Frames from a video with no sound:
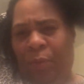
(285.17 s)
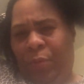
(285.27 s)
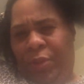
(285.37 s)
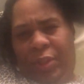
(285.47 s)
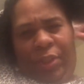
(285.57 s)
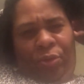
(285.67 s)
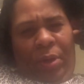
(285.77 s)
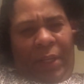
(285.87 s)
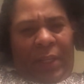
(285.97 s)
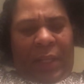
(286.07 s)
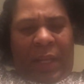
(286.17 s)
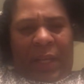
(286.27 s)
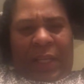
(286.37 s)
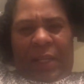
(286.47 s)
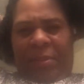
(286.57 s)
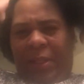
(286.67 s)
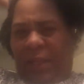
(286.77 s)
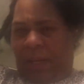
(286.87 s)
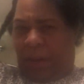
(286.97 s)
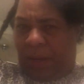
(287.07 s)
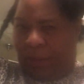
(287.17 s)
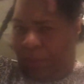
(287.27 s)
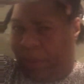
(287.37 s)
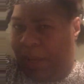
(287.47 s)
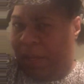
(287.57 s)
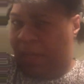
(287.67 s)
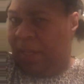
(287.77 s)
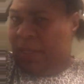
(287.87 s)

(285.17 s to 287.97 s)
We're just trying to keep this hair out the way.